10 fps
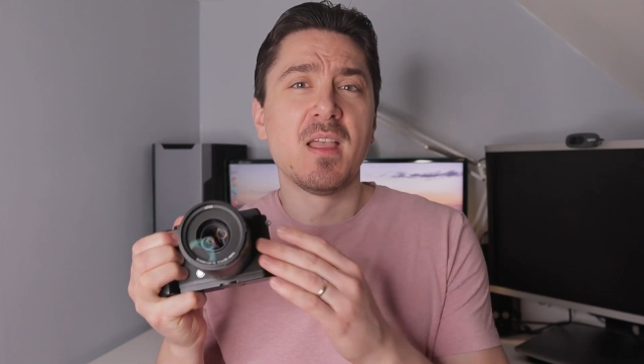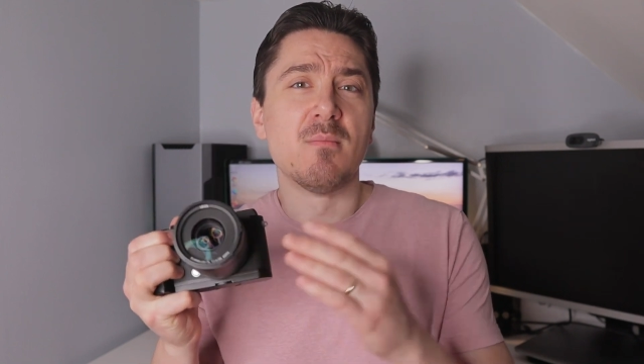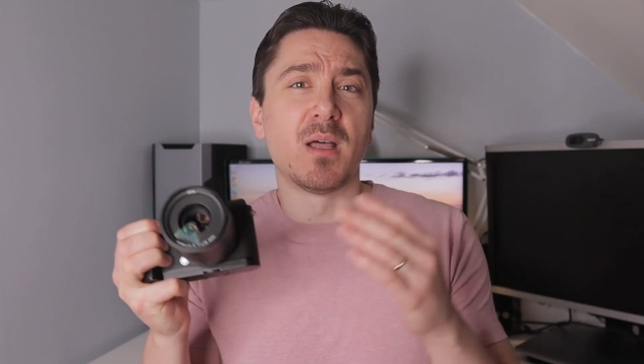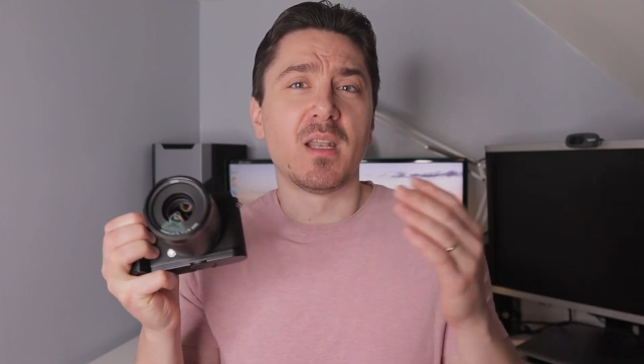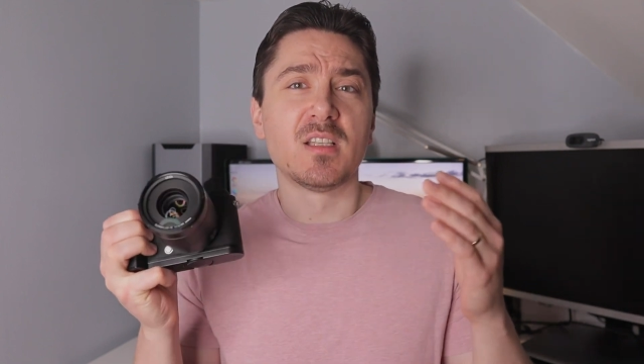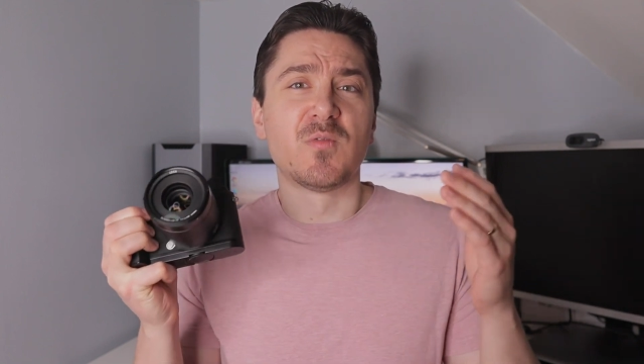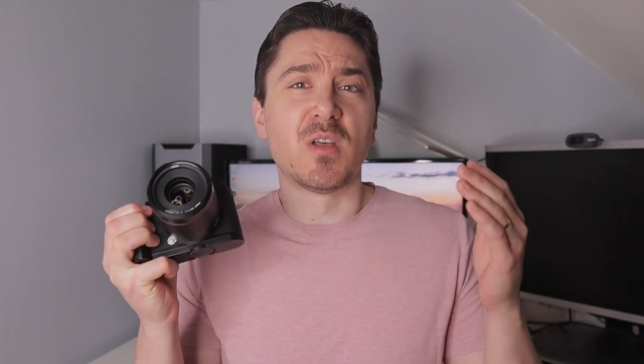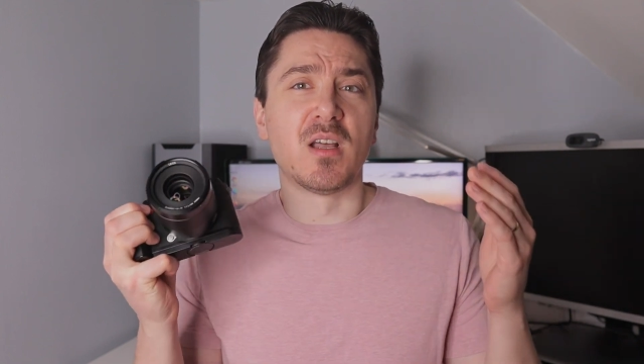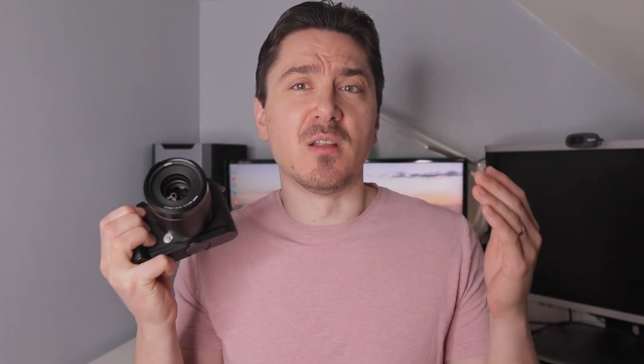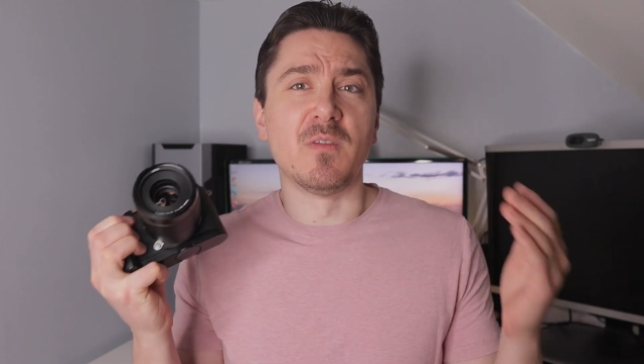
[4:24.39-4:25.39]
But that is for
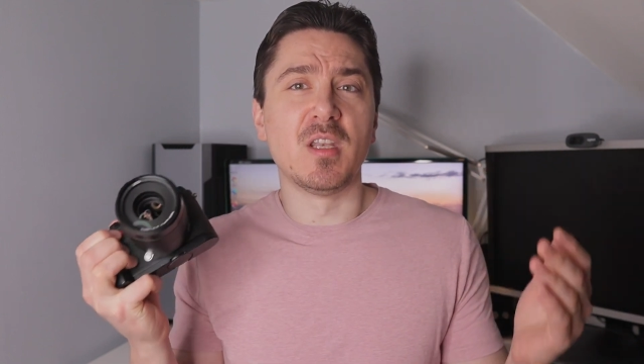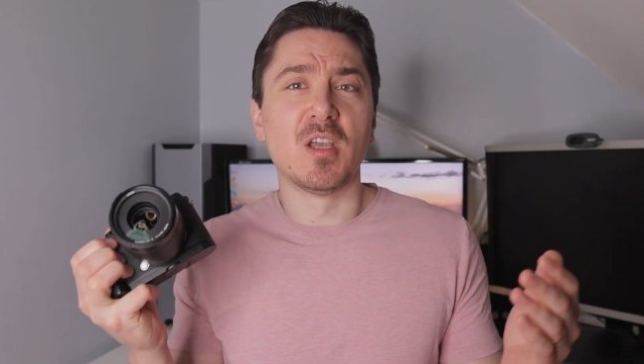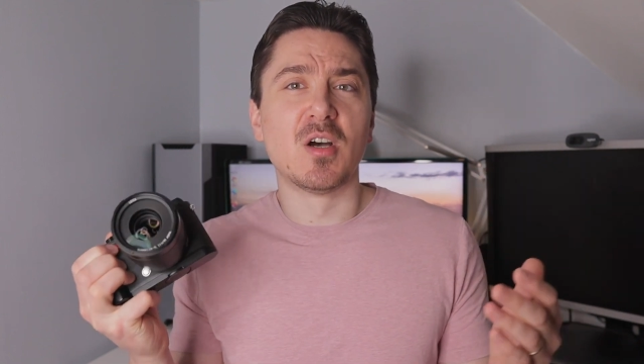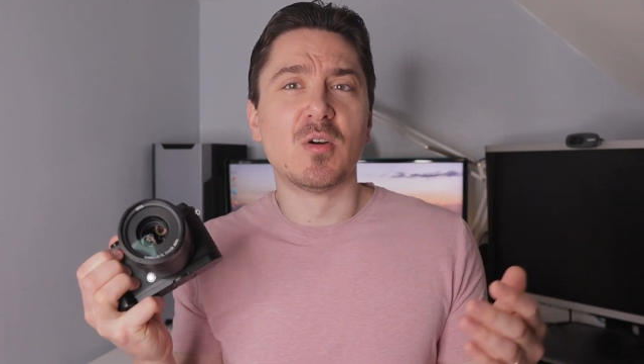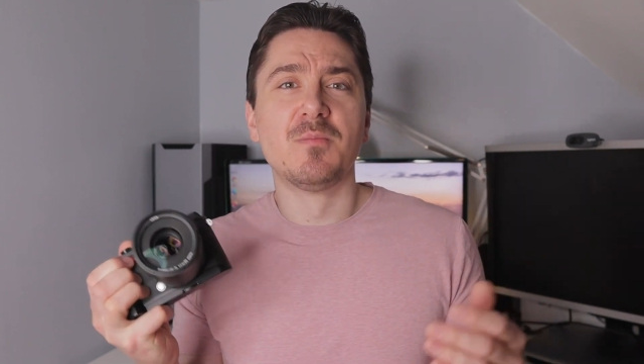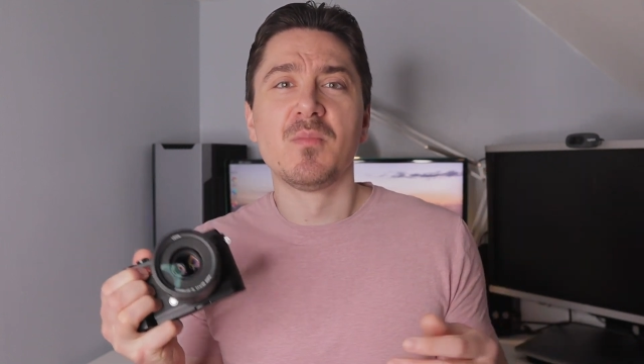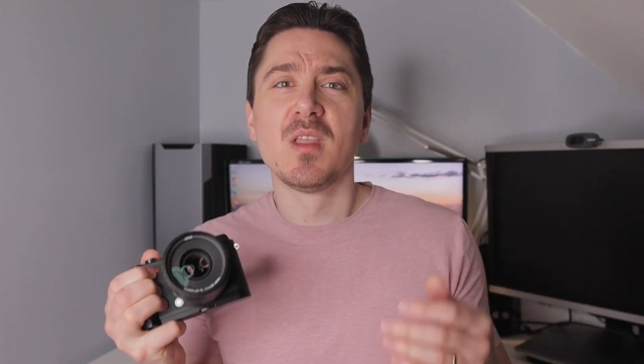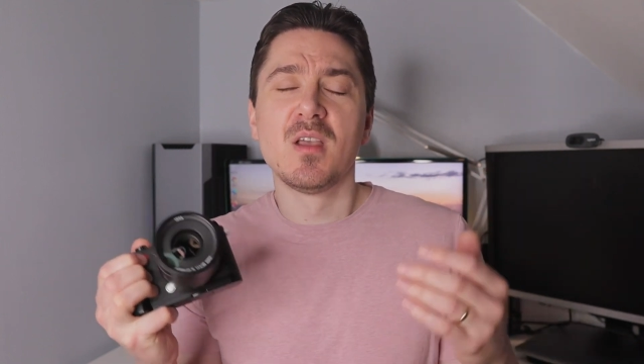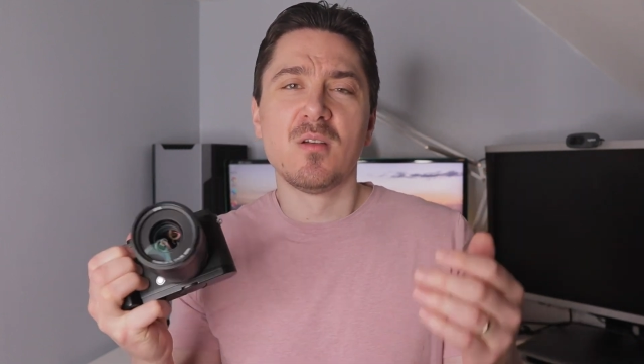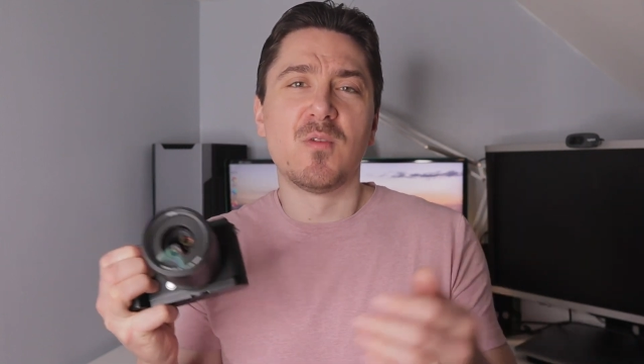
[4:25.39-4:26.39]
another video,
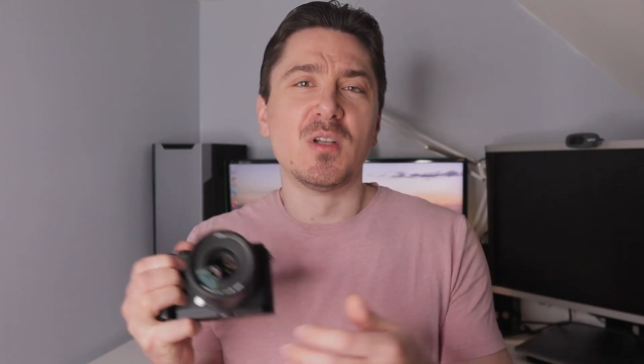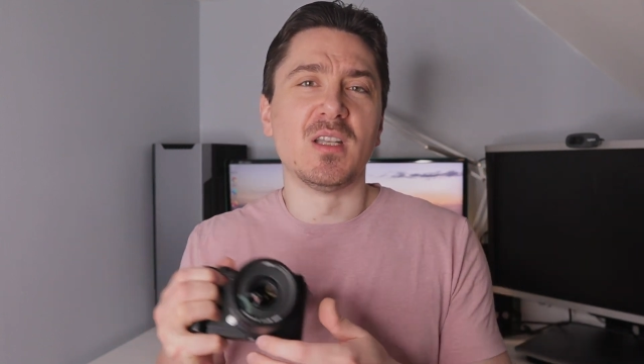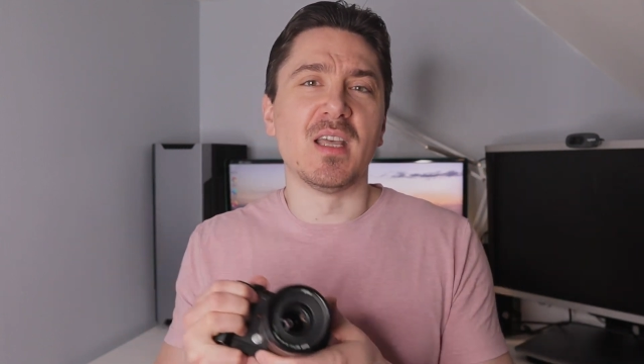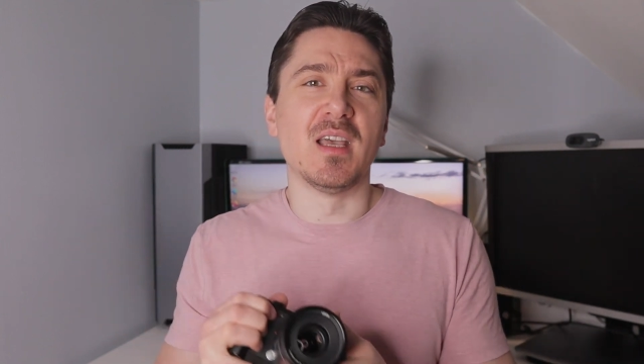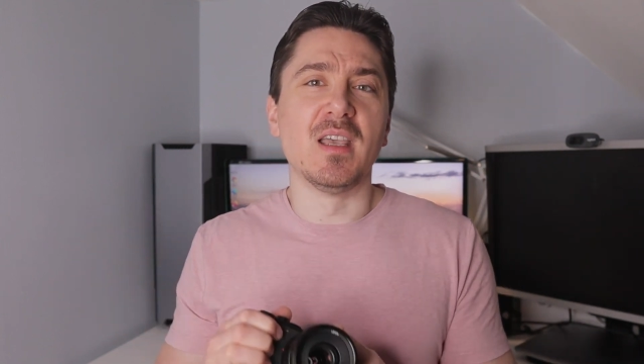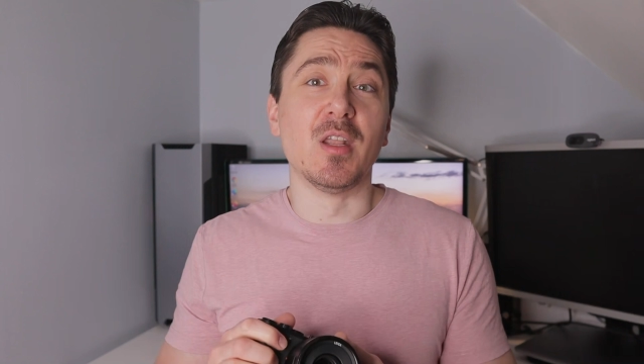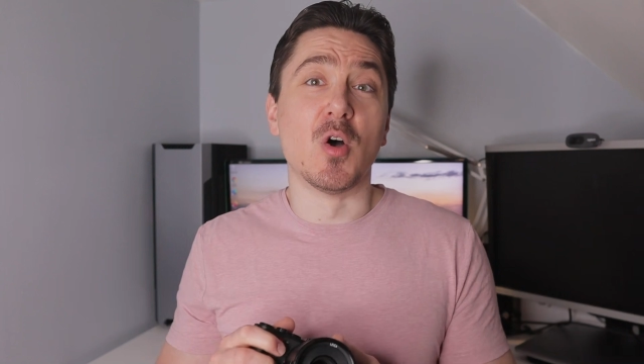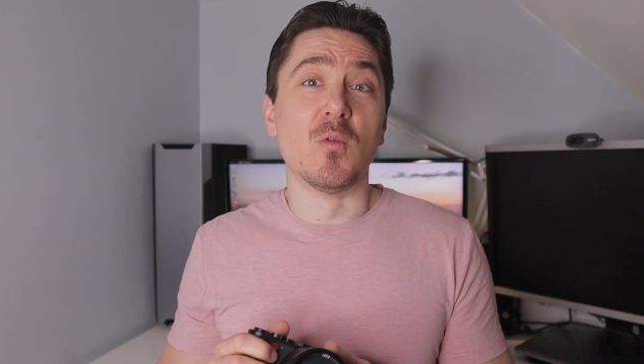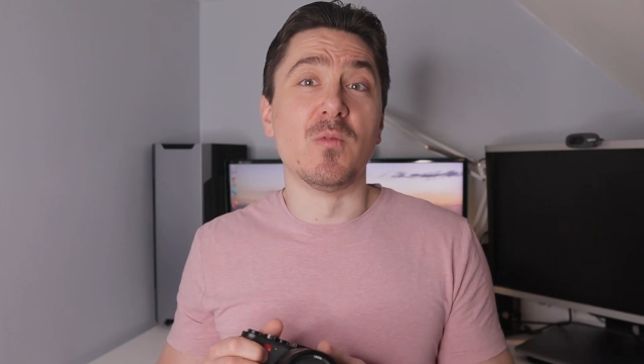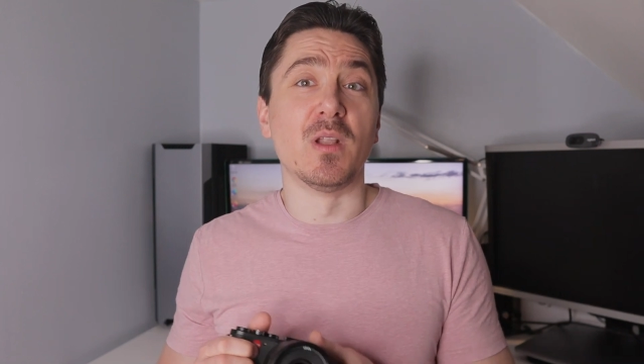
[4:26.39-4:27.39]
for the day in
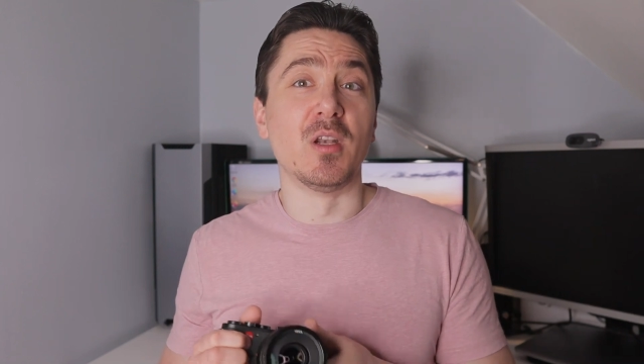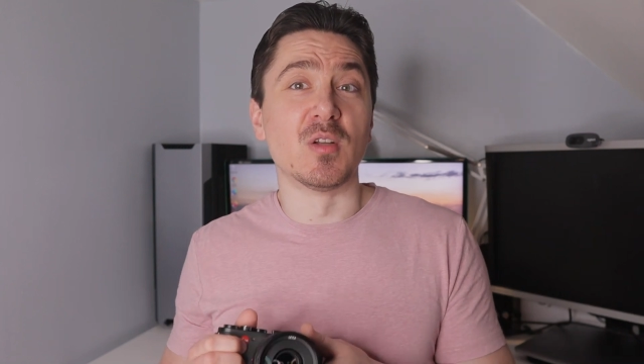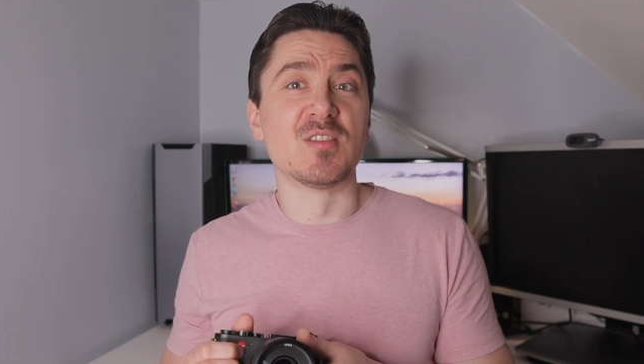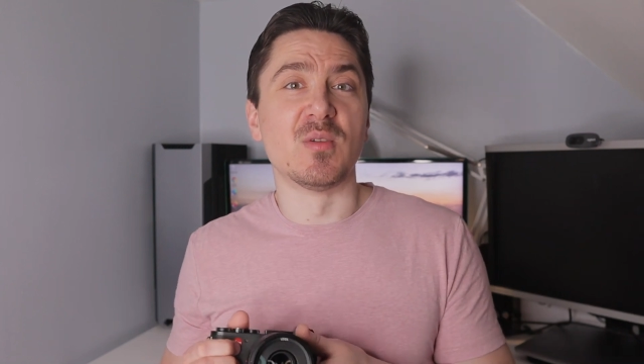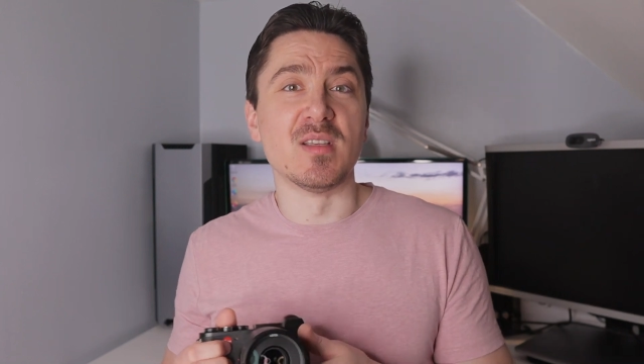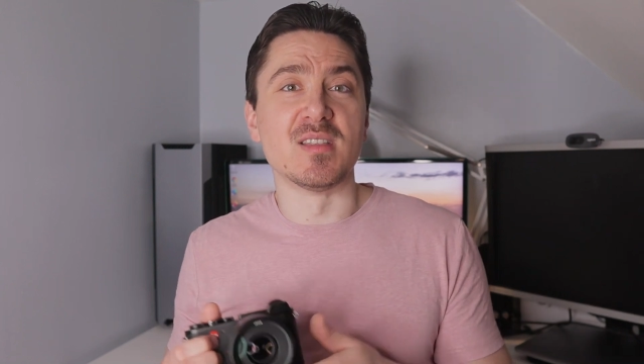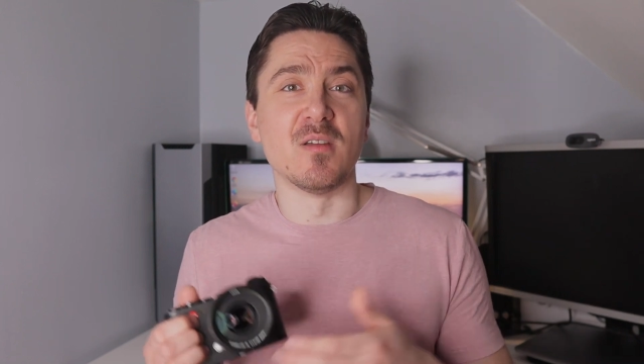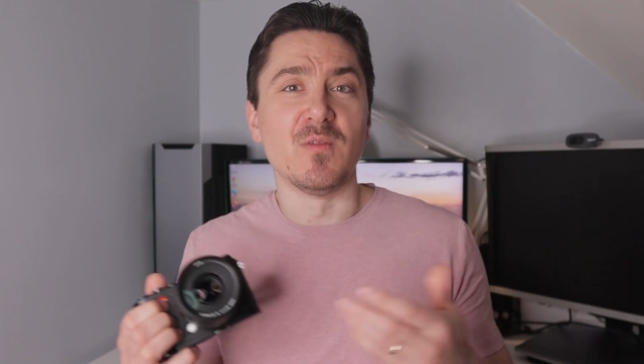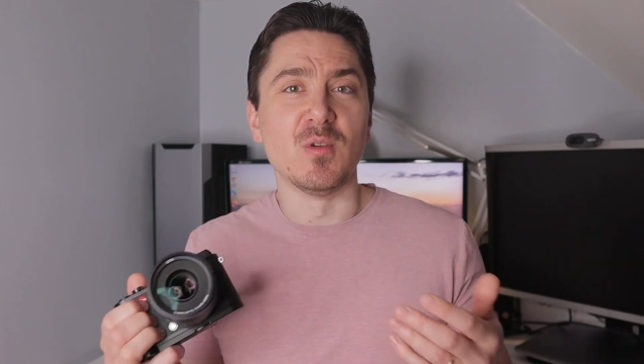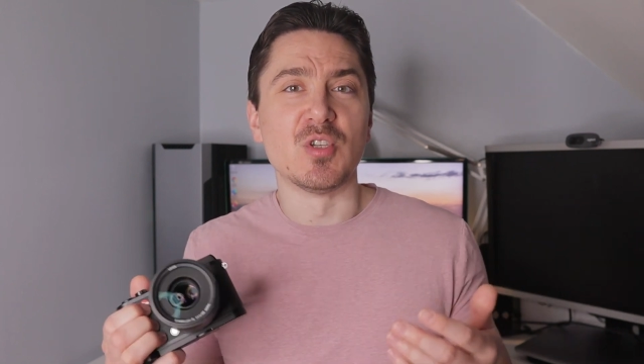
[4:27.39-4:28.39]
hopefully not so
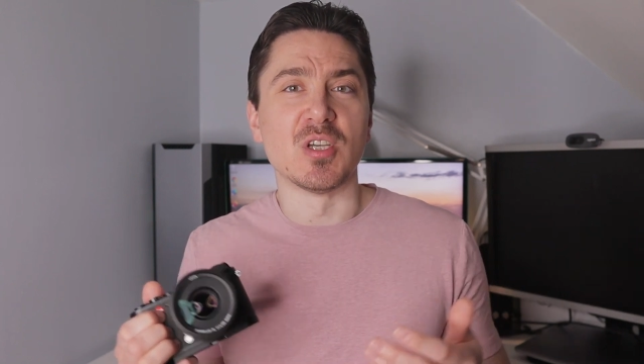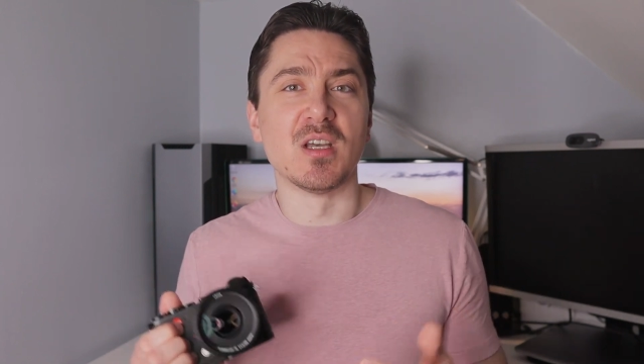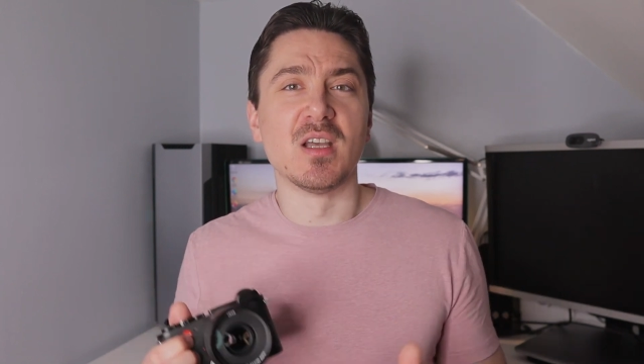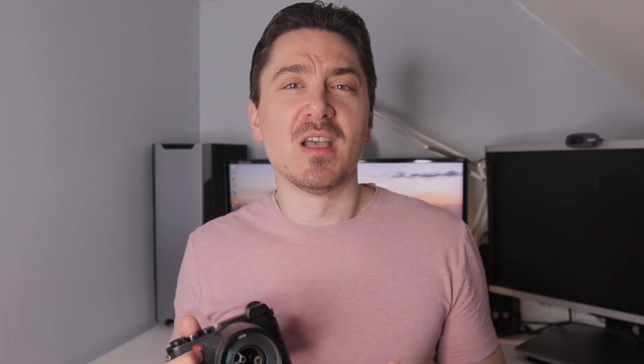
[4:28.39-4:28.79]
distant future